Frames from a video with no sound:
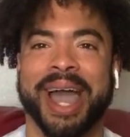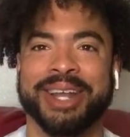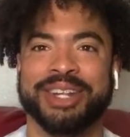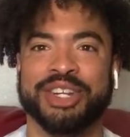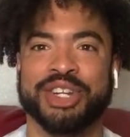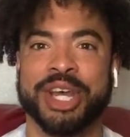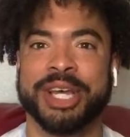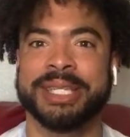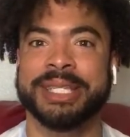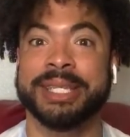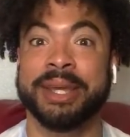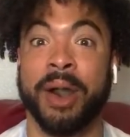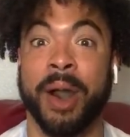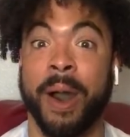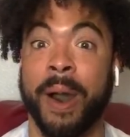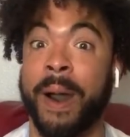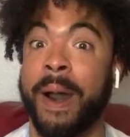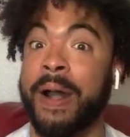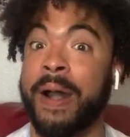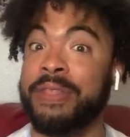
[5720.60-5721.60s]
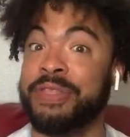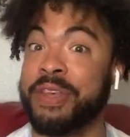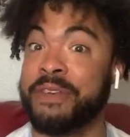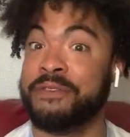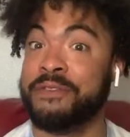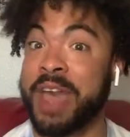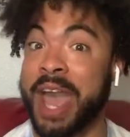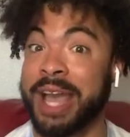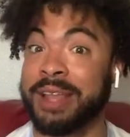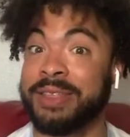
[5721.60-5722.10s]
I just caught
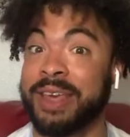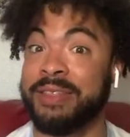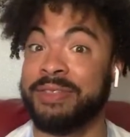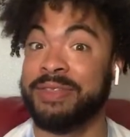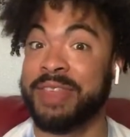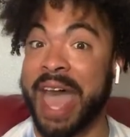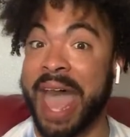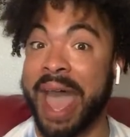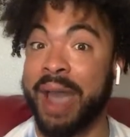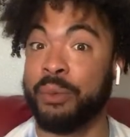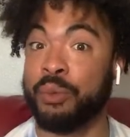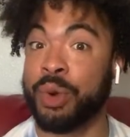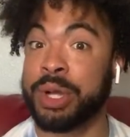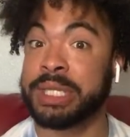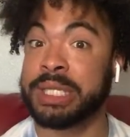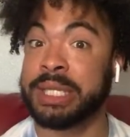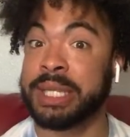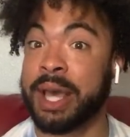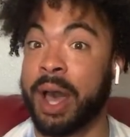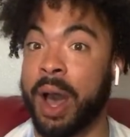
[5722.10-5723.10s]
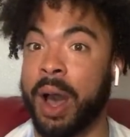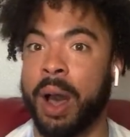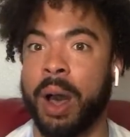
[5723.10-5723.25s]
the fact that that was the.